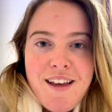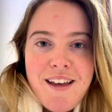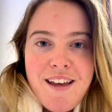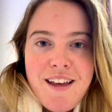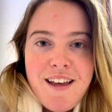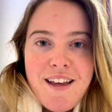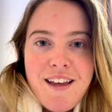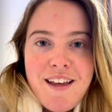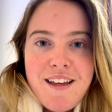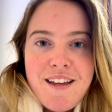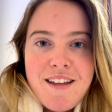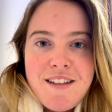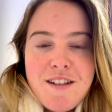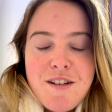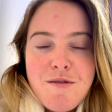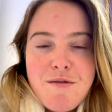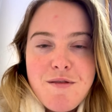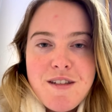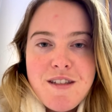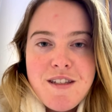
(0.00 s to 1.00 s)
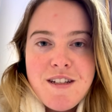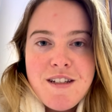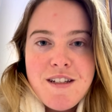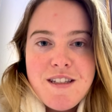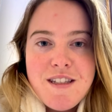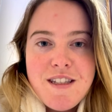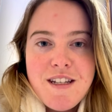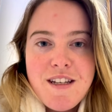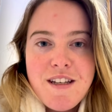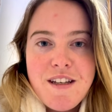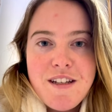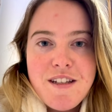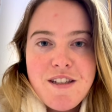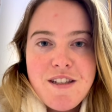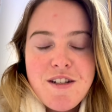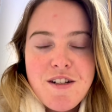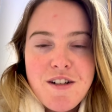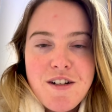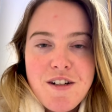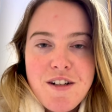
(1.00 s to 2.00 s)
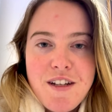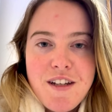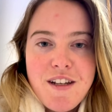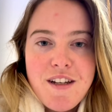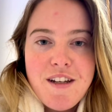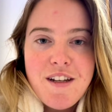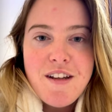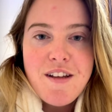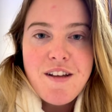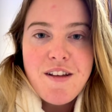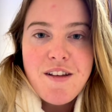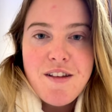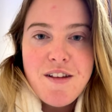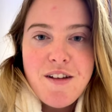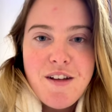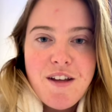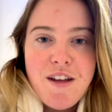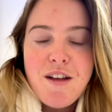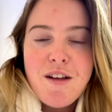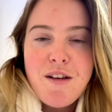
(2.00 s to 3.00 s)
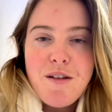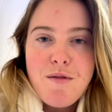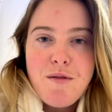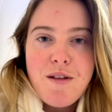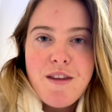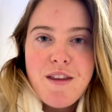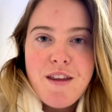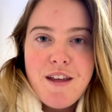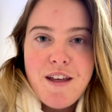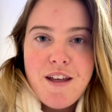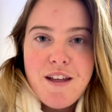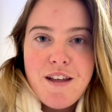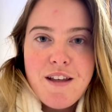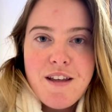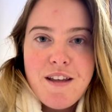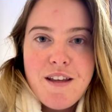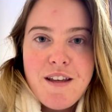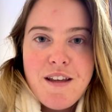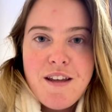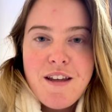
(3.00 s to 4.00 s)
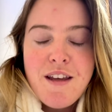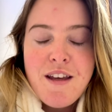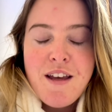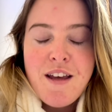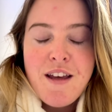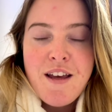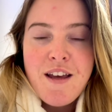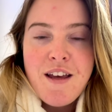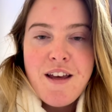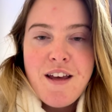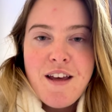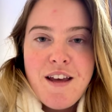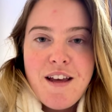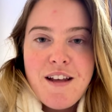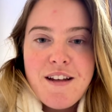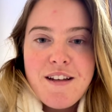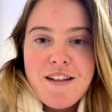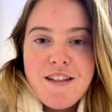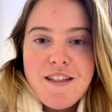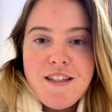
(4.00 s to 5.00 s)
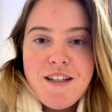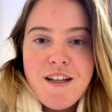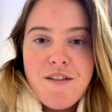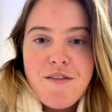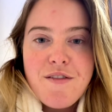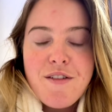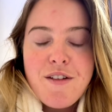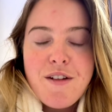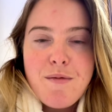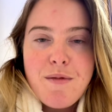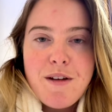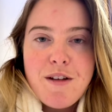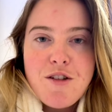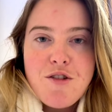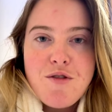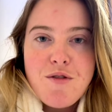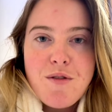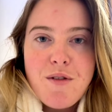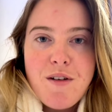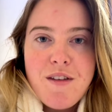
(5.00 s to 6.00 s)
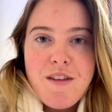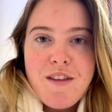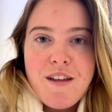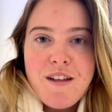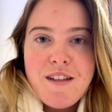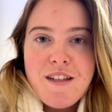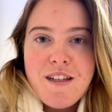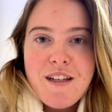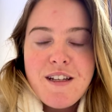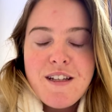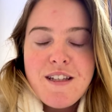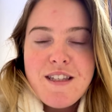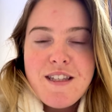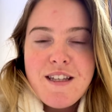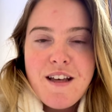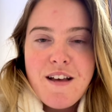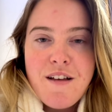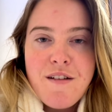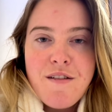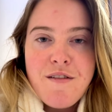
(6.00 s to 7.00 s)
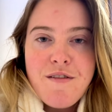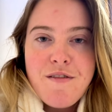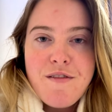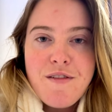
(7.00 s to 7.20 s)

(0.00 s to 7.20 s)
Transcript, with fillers: And it wasn't until I started looking within and discovering my true authentic self